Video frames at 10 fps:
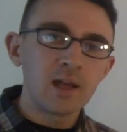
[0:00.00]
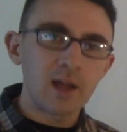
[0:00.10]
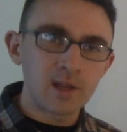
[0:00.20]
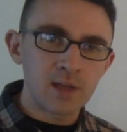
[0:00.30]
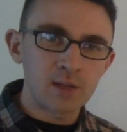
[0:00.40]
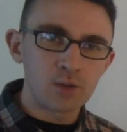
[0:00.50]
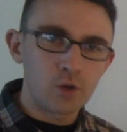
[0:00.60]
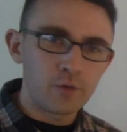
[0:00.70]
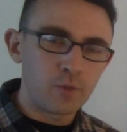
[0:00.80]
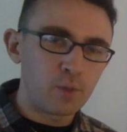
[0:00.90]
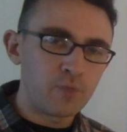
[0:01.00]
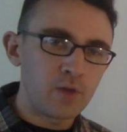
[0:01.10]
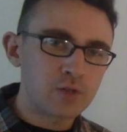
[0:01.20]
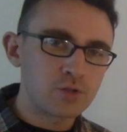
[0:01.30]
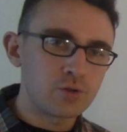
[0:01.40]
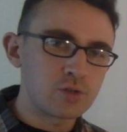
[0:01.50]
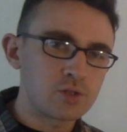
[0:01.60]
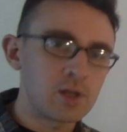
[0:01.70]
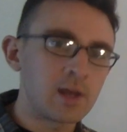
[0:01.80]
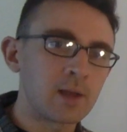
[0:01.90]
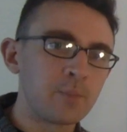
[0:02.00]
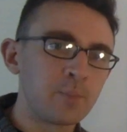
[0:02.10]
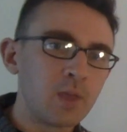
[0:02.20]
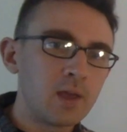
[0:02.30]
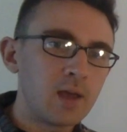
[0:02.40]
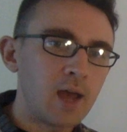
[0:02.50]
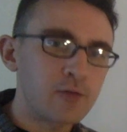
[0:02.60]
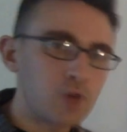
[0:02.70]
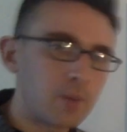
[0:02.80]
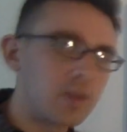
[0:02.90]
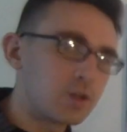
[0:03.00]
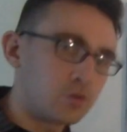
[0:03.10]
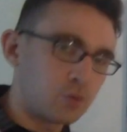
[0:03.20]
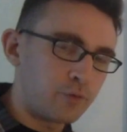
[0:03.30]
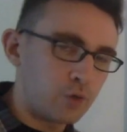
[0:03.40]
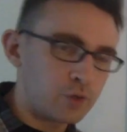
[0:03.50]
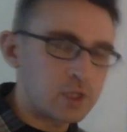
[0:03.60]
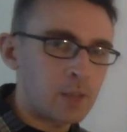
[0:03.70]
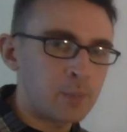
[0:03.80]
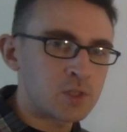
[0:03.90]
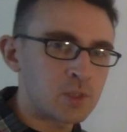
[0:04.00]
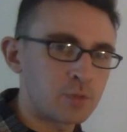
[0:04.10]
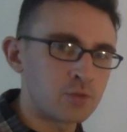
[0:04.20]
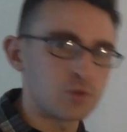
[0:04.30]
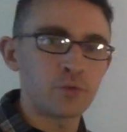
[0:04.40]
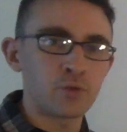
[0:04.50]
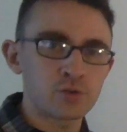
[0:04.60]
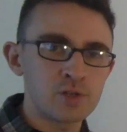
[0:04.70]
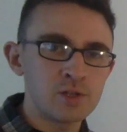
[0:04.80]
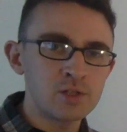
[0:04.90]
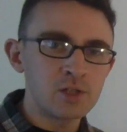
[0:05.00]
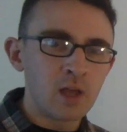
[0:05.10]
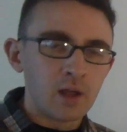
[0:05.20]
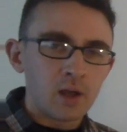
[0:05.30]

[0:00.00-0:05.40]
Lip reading: and then look for professors like after I made it through the first step at some of those universities.